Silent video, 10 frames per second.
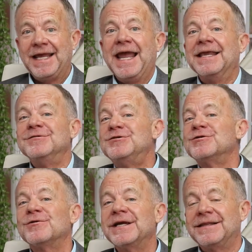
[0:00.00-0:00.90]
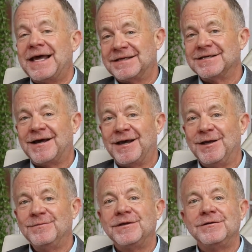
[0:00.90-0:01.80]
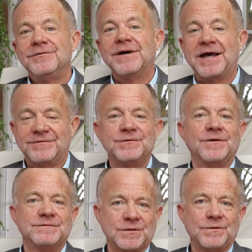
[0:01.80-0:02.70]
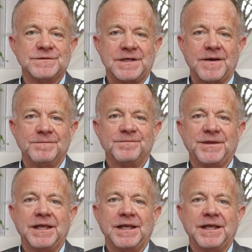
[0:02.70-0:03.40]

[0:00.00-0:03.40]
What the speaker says: And during that time, you have to have sold some.